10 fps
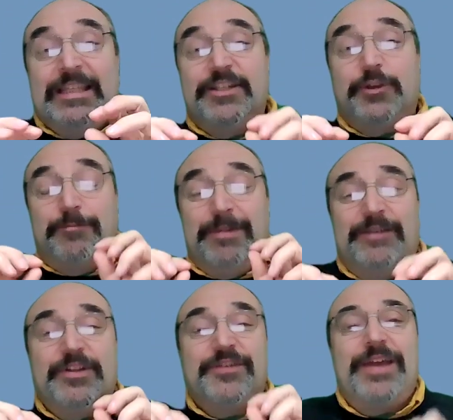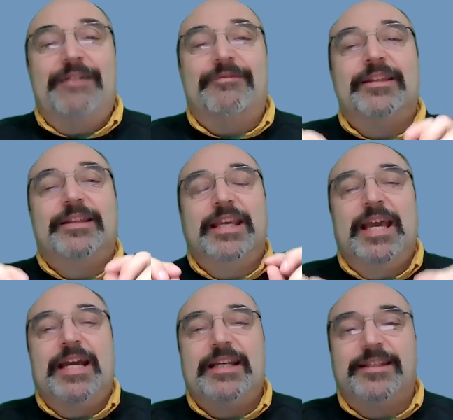So the benefits of having the
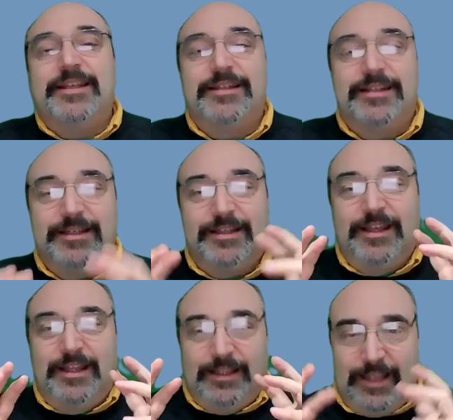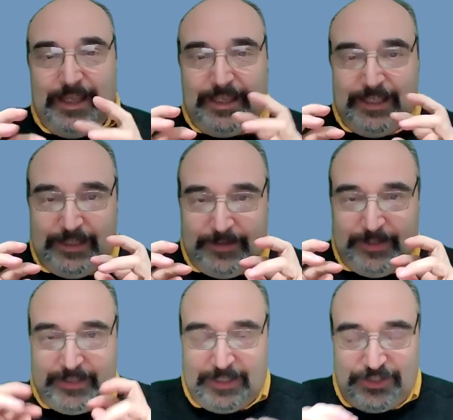AI assistant like
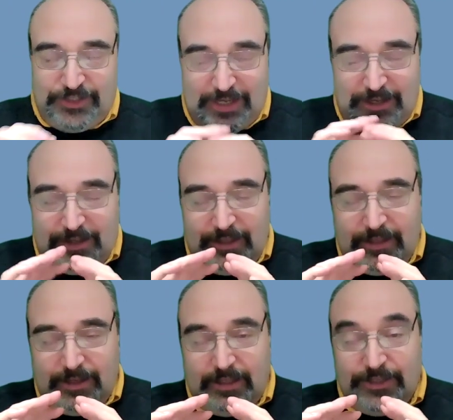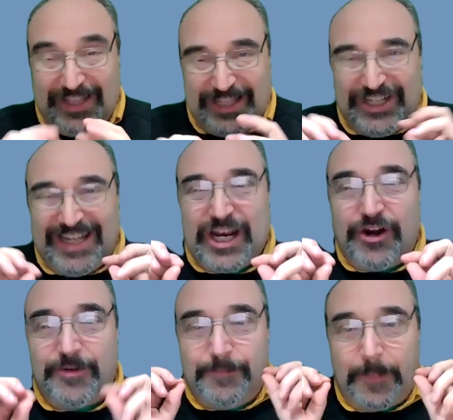Intellichat
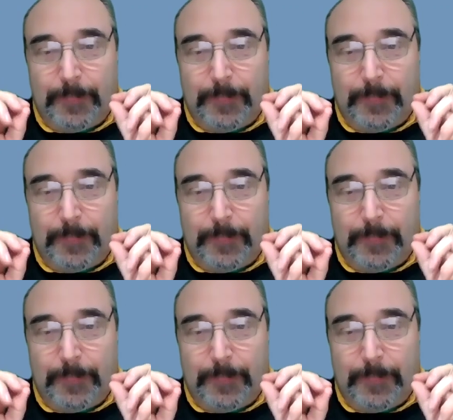are